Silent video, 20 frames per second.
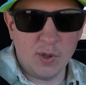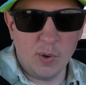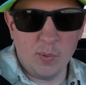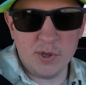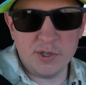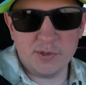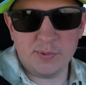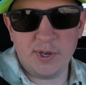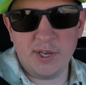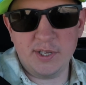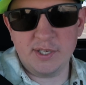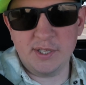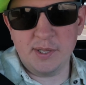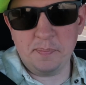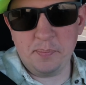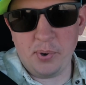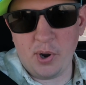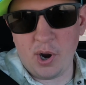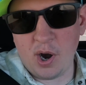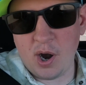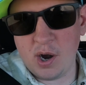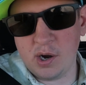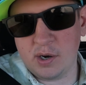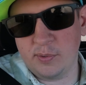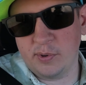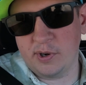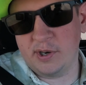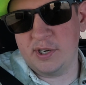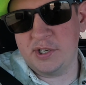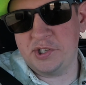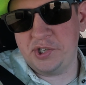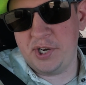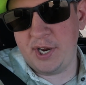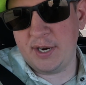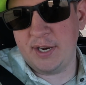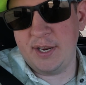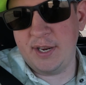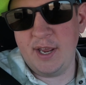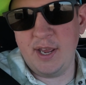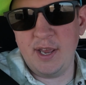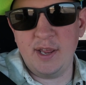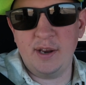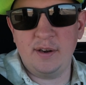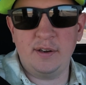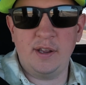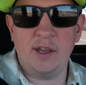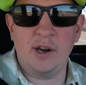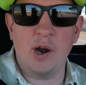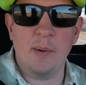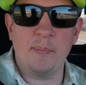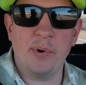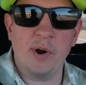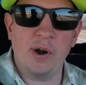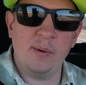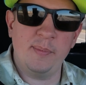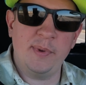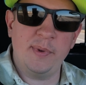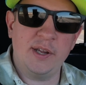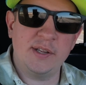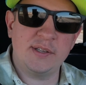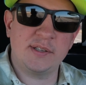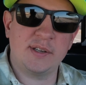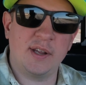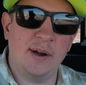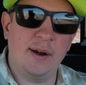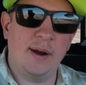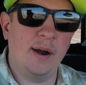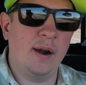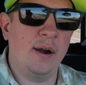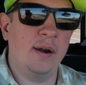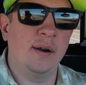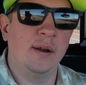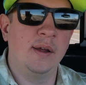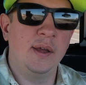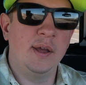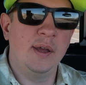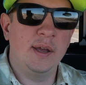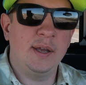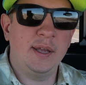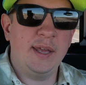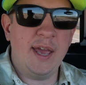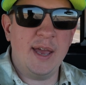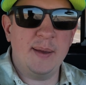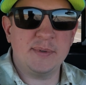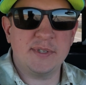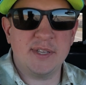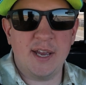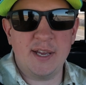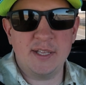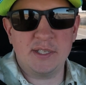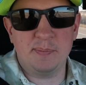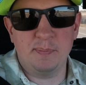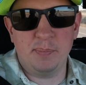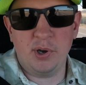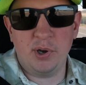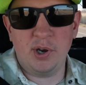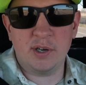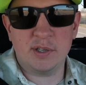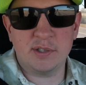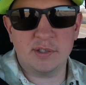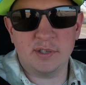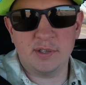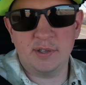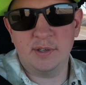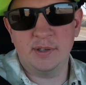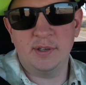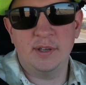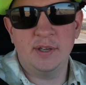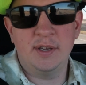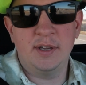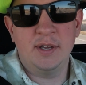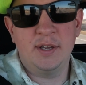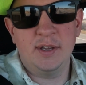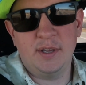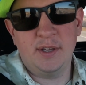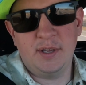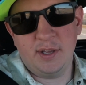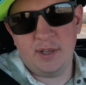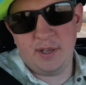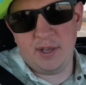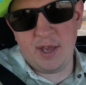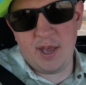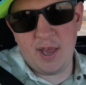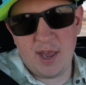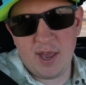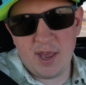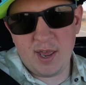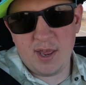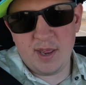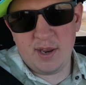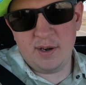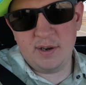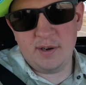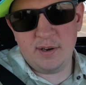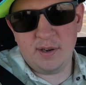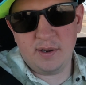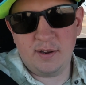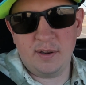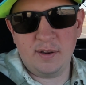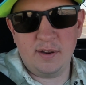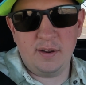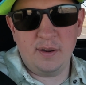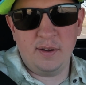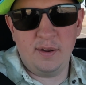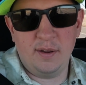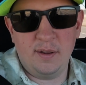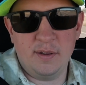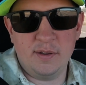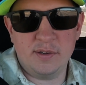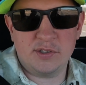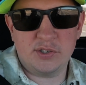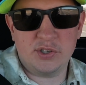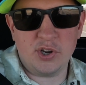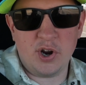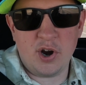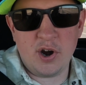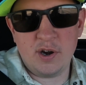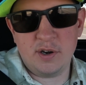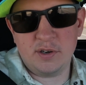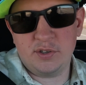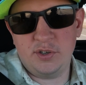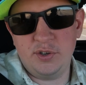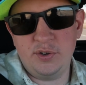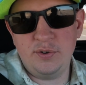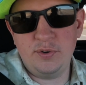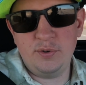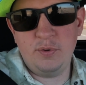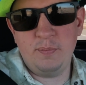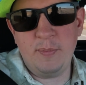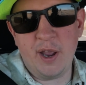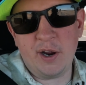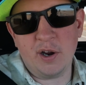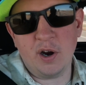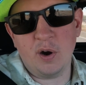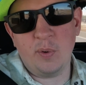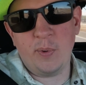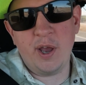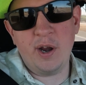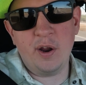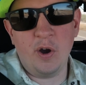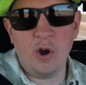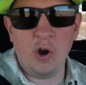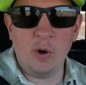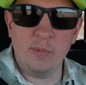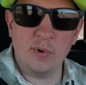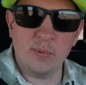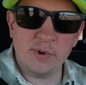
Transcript: Once we get to the park, we're going to check in, get our permits, get our campsites booked, and start to make our way to Homer